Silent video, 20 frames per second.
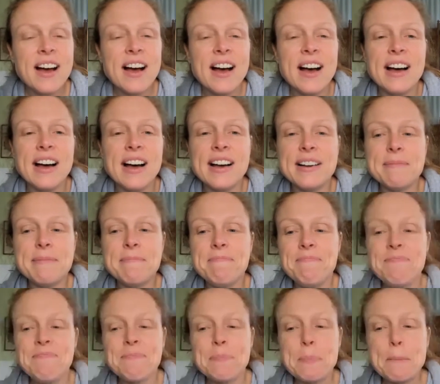
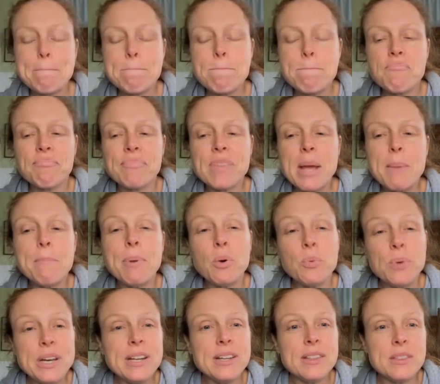But
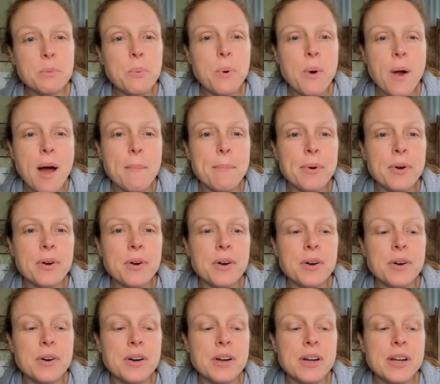we need the
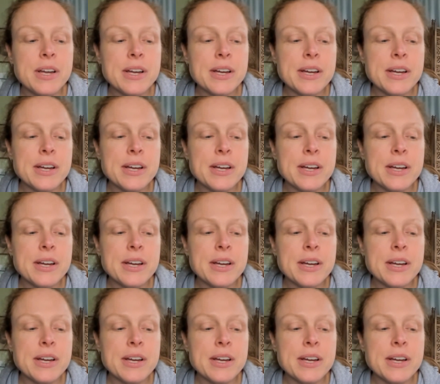proper